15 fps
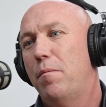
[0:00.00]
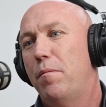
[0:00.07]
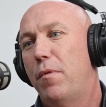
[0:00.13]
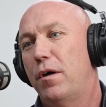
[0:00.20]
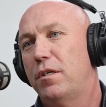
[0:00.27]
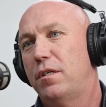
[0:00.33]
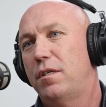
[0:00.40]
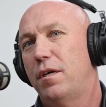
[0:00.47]

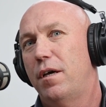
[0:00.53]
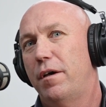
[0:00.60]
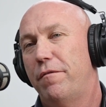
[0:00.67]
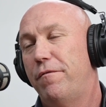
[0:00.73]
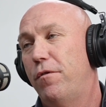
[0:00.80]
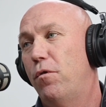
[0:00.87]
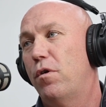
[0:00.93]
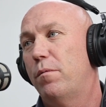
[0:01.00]
most
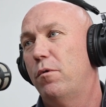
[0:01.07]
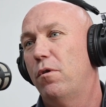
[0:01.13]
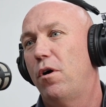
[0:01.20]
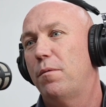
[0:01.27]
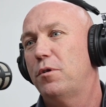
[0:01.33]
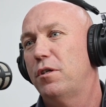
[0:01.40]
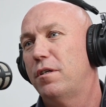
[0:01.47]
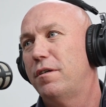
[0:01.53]
affordable
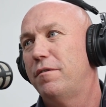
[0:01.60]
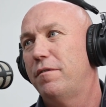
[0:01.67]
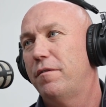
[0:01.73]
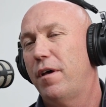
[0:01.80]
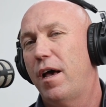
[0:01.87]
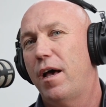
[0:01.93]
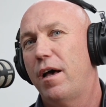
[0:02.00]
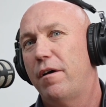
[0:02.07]
option
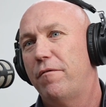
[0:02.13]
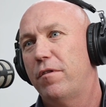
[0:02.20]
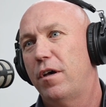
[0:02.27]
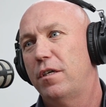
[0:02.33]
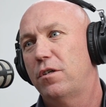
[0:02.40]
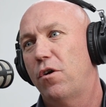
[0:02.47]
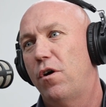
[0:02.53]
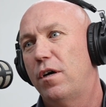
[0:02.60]
for
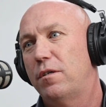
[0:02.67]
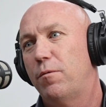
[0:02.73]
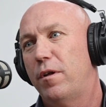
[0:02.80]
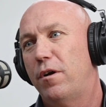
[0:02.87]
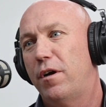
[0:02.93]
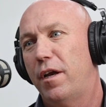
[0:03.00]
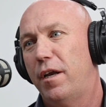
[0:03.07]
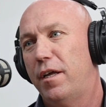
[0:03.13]
those guys. We're
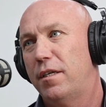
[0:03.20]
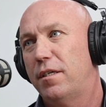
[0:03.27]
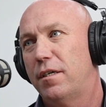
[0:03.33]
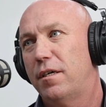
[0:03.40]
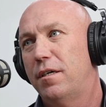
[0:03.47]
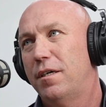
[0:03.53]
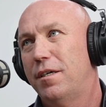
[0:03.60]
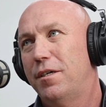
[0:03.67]
not in here
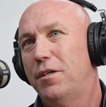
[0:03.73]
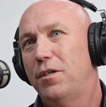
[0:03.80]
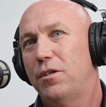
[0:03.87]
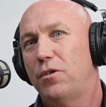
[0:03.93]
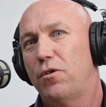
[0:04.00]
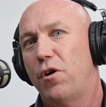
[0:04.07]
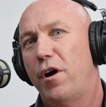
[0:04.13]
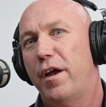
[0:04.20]
to
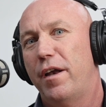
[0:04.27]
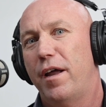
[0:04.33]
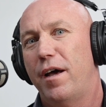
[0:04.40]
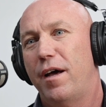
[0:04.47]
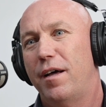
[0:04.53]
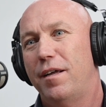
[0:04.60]
try and